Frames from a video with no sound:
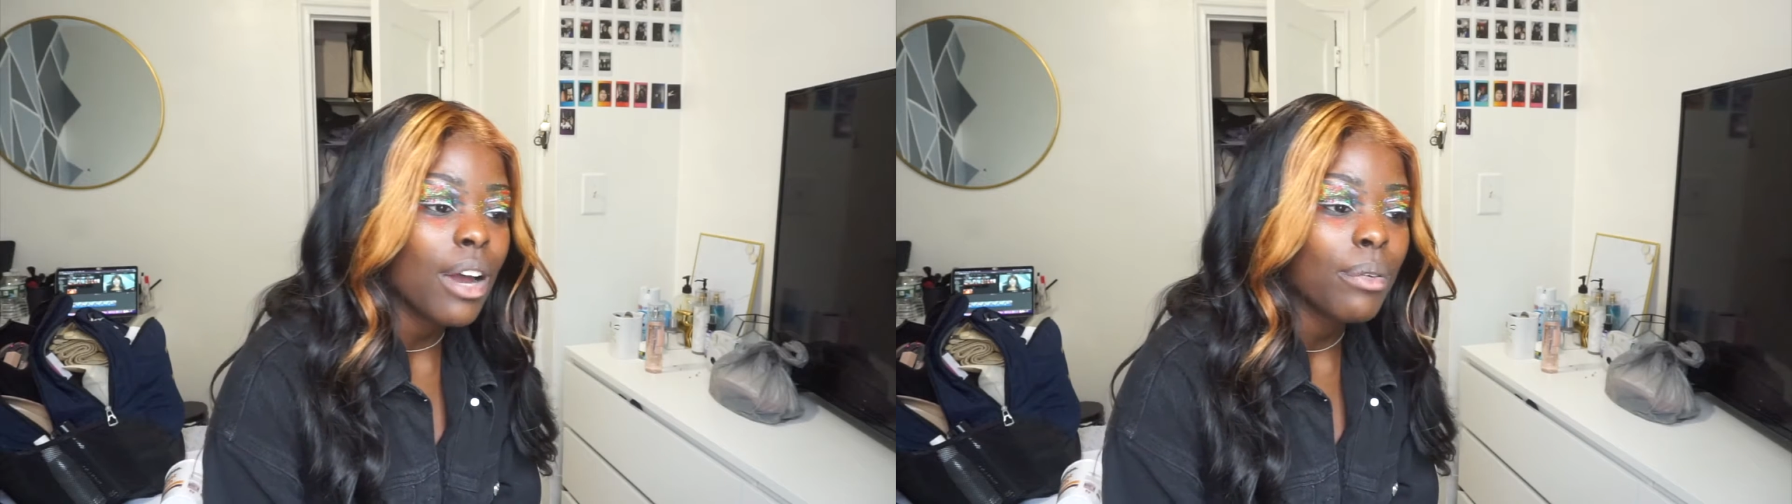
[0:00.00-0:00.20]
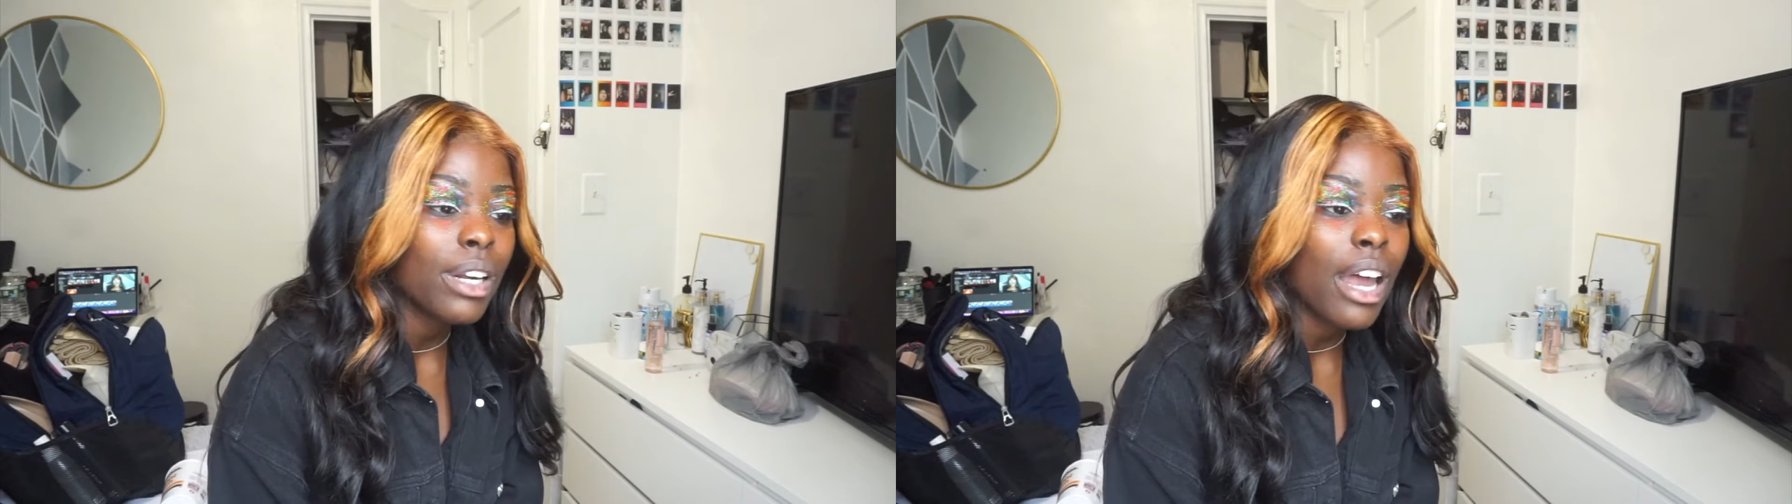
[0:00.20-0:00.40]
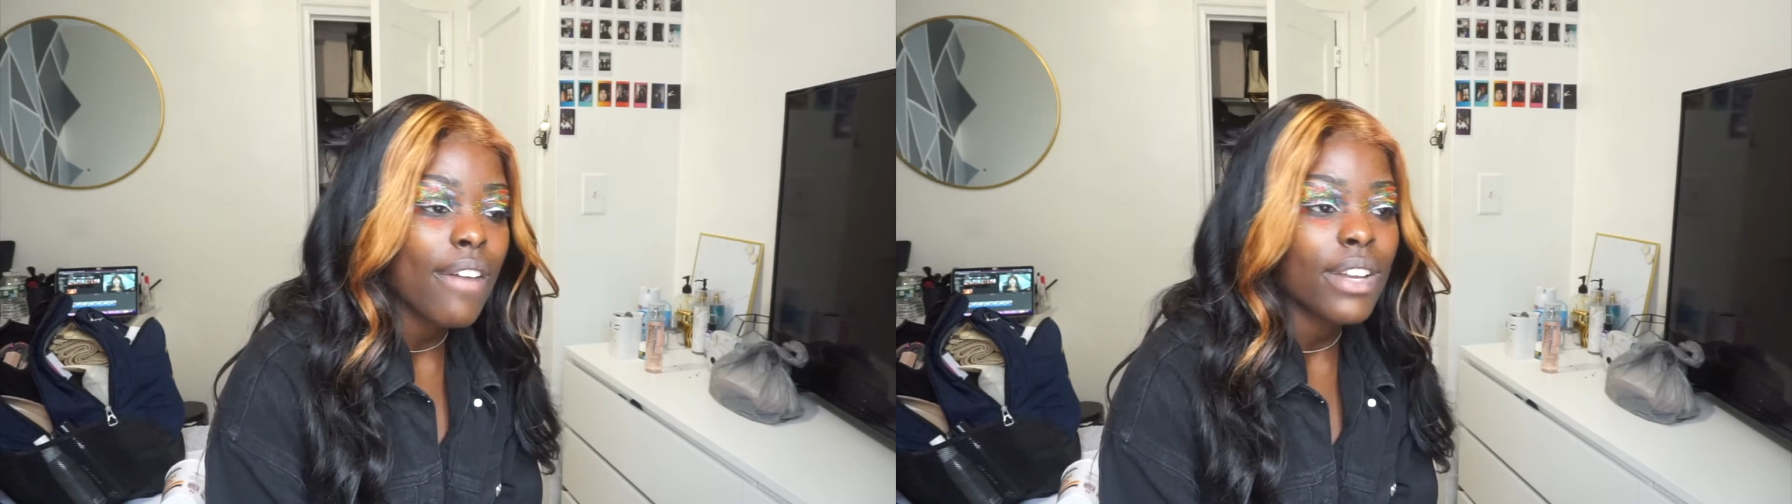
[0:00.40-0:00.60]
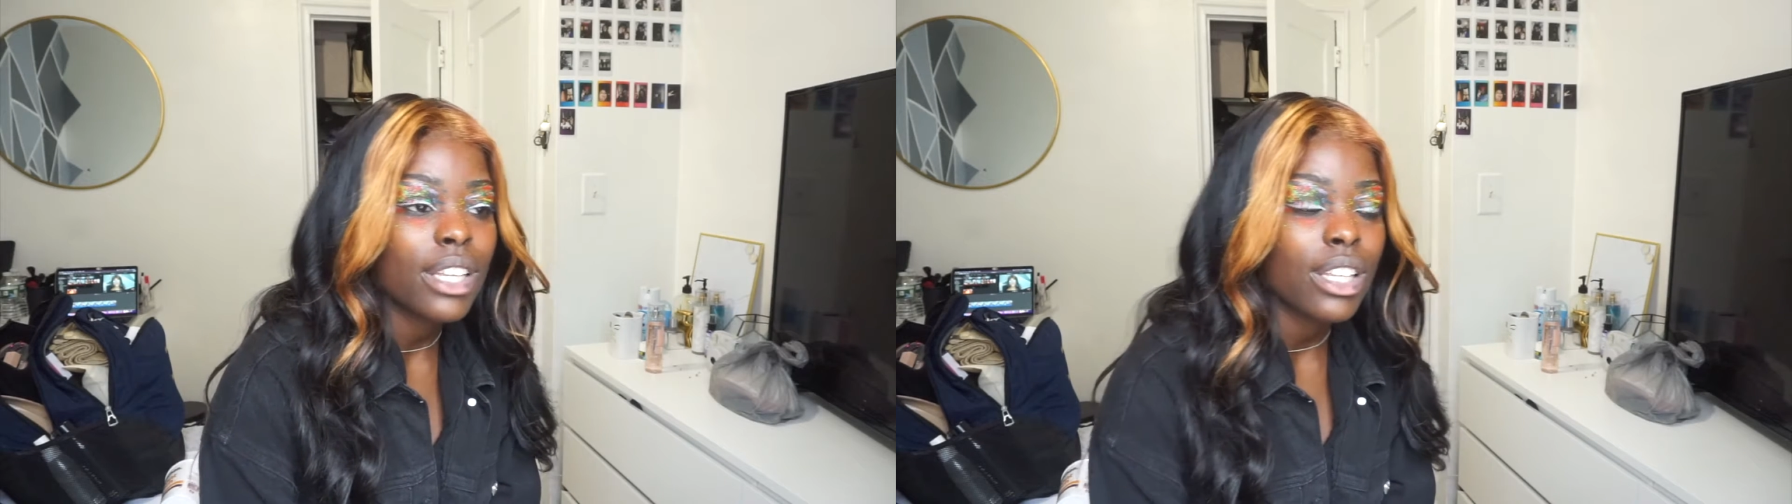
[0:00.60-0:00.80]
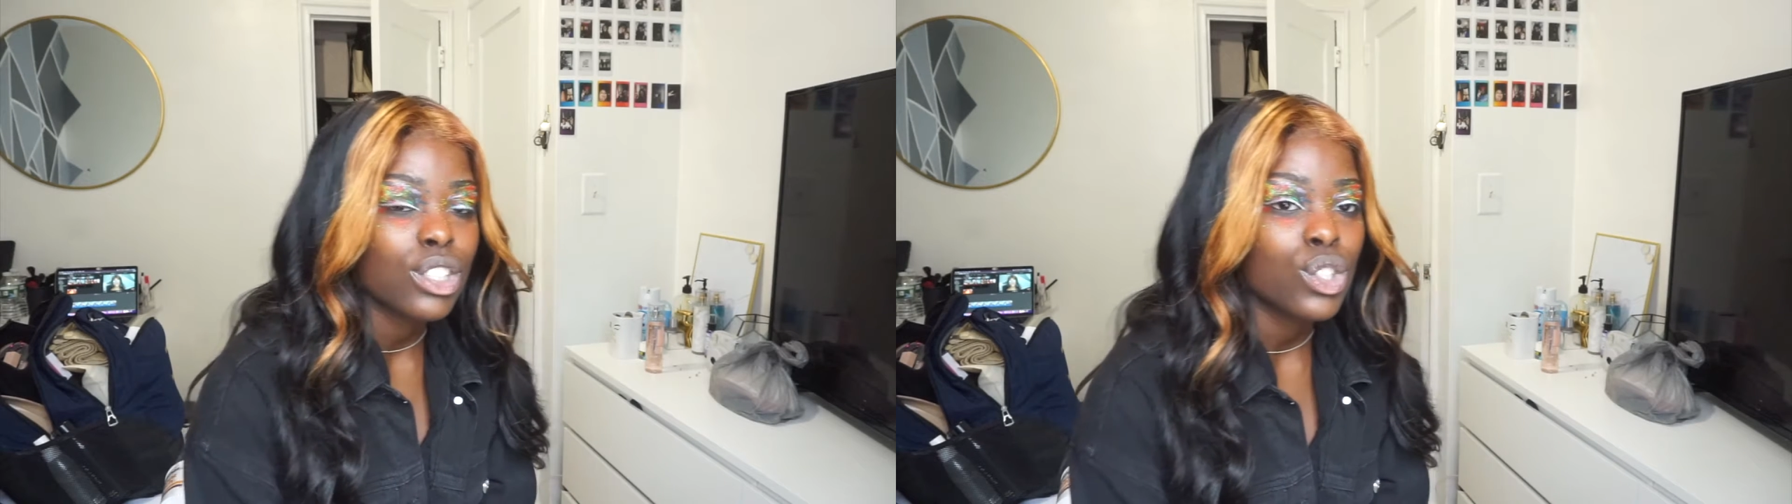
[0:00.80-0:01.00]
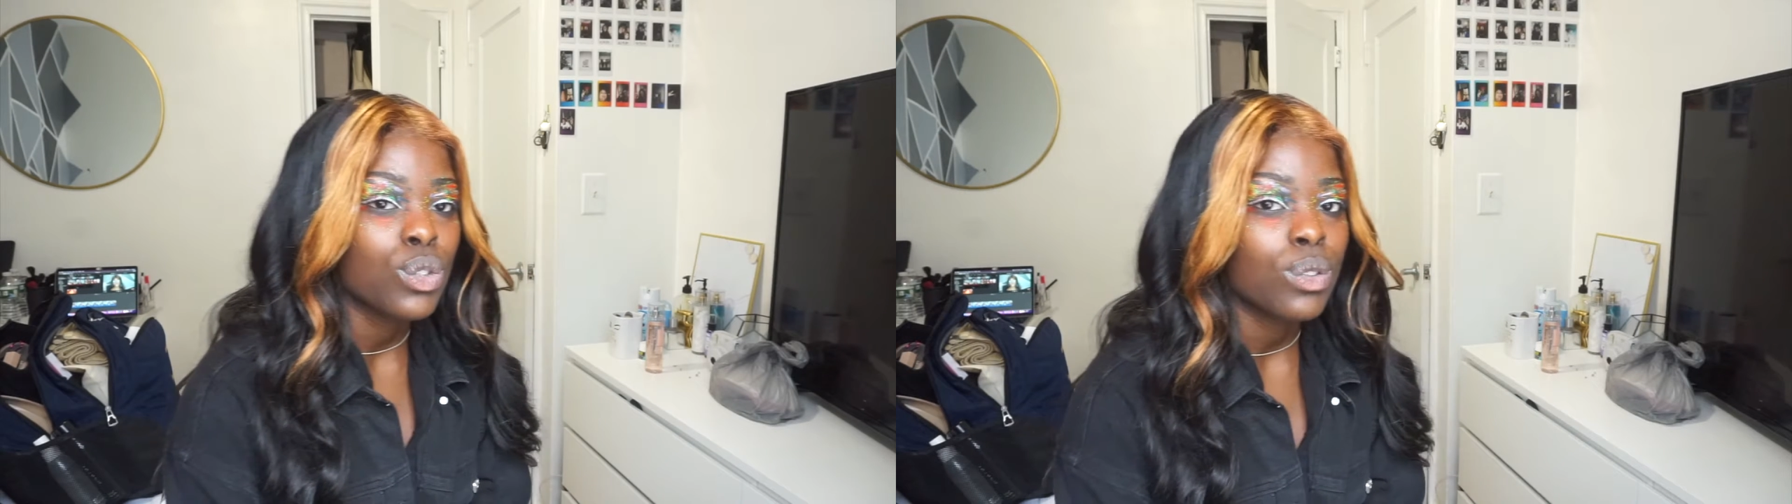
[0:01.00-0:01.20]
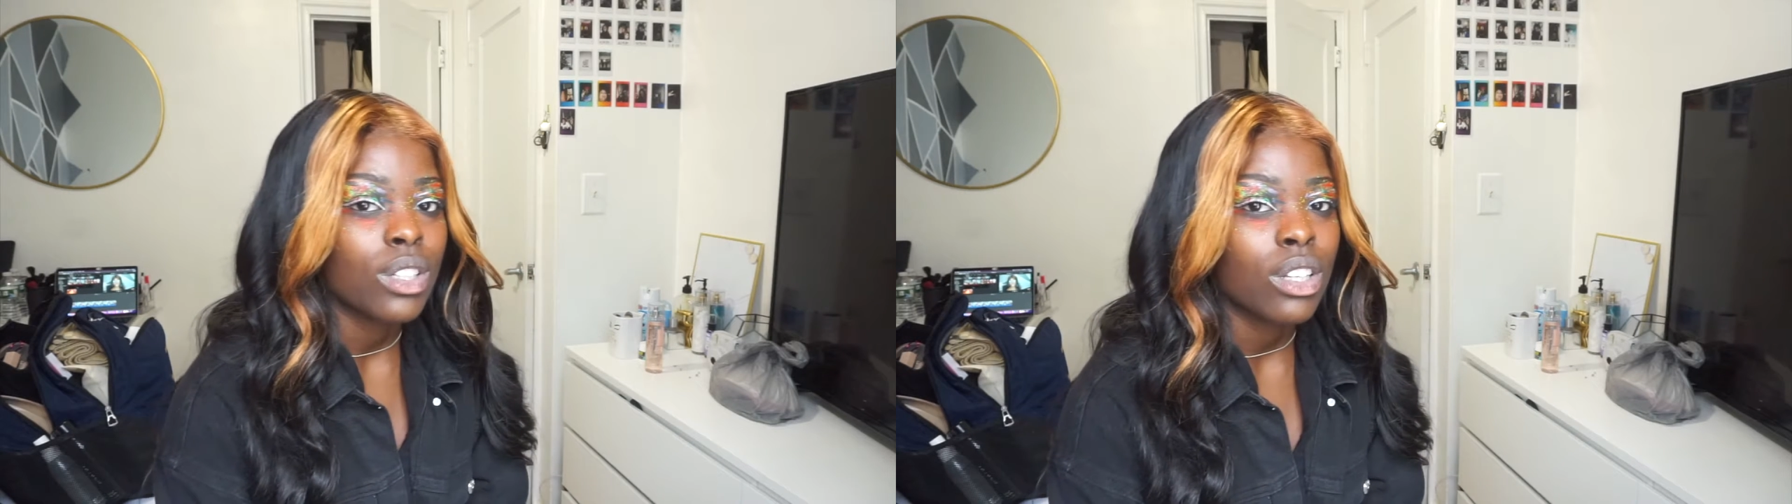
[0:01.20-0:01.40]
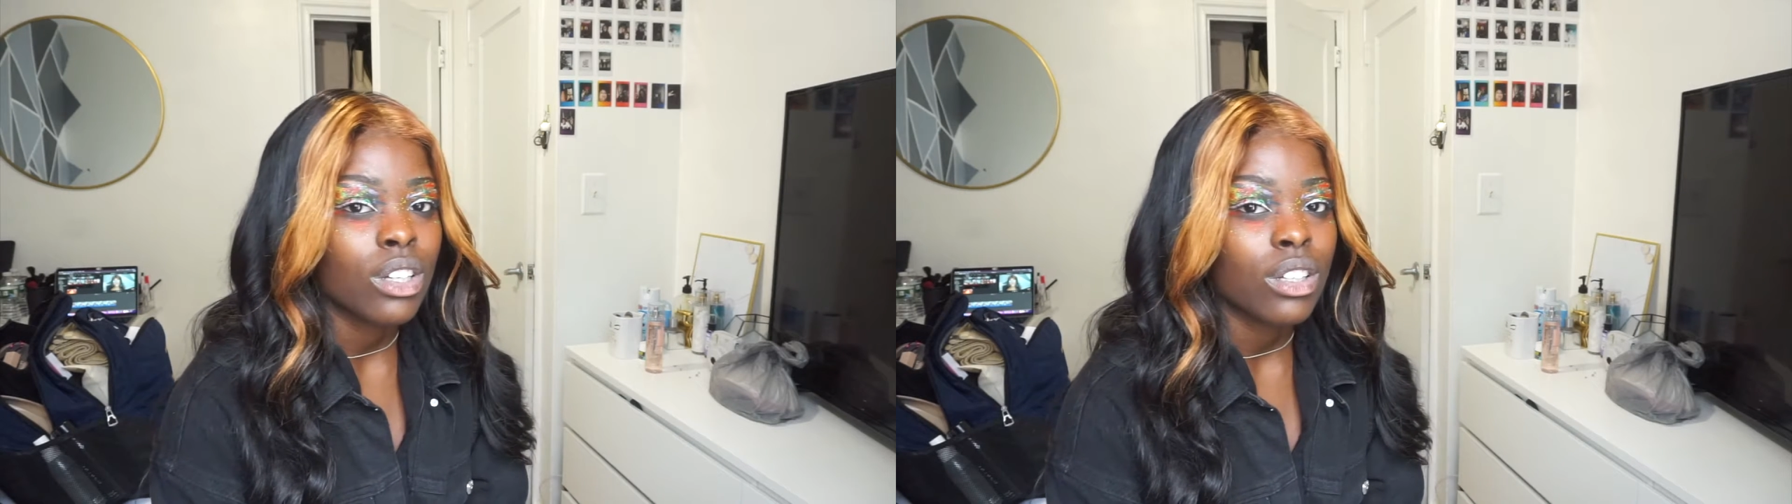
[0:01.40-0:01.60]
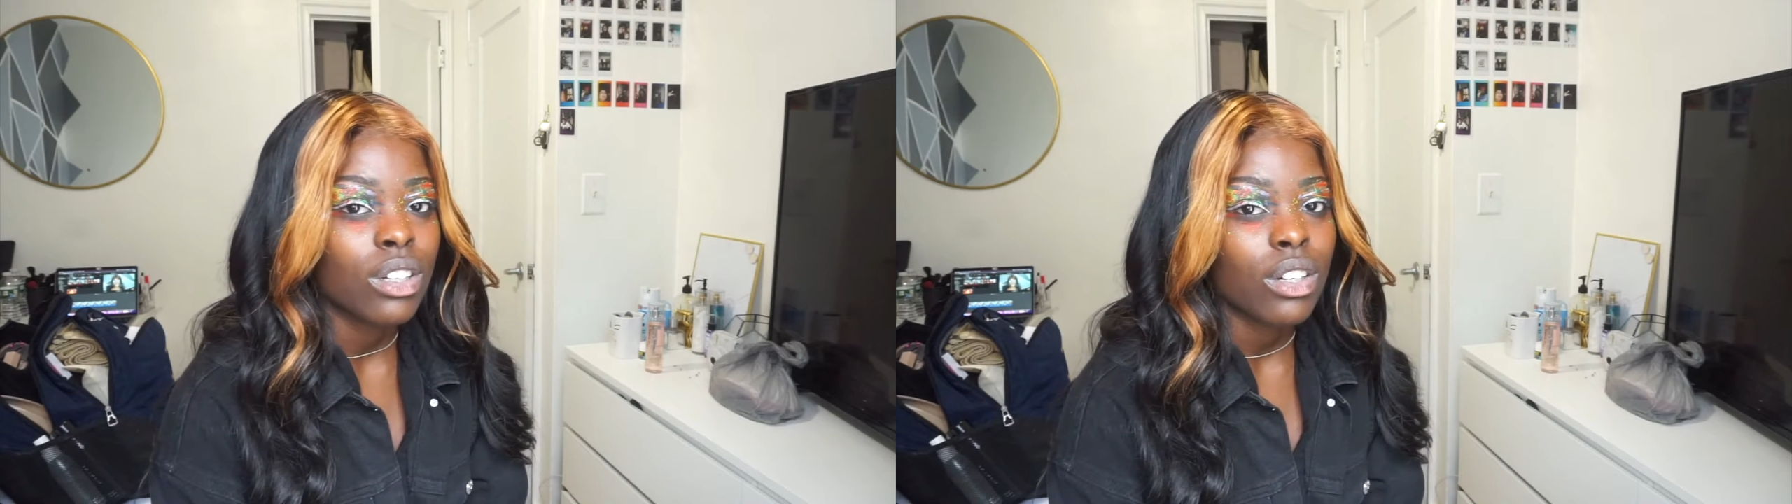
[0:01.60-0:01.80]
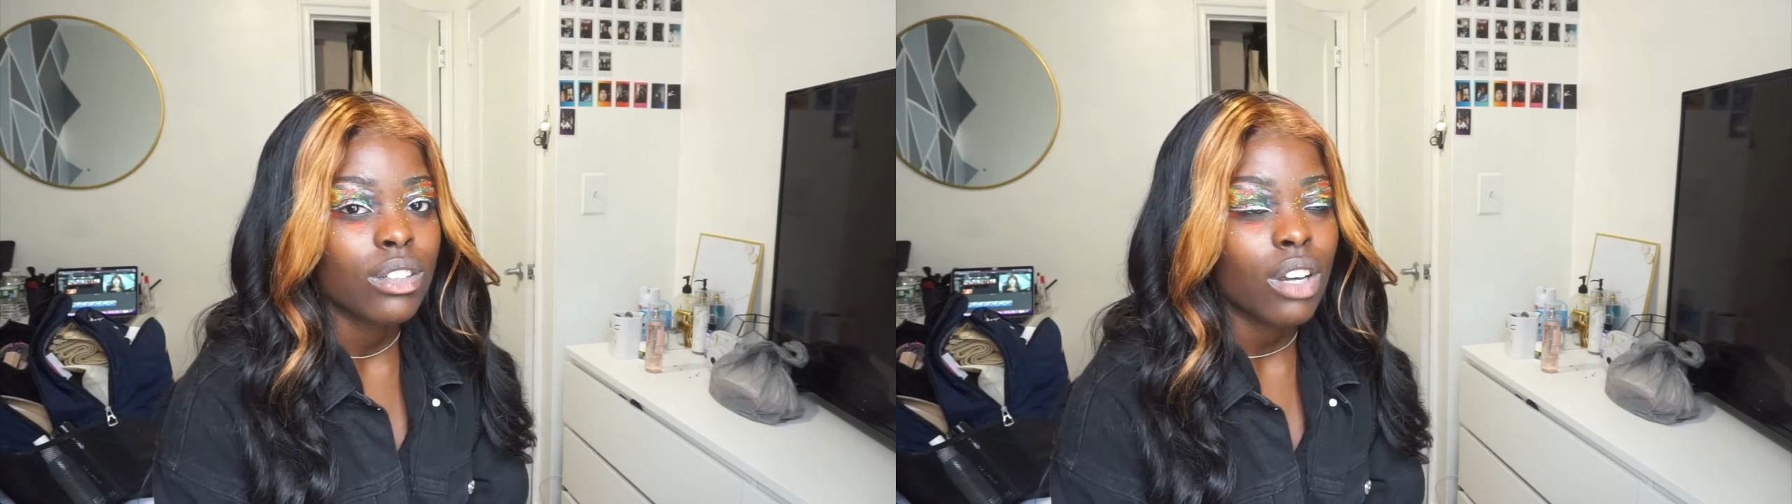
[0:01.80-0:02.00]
I wouldn't have anything to do in the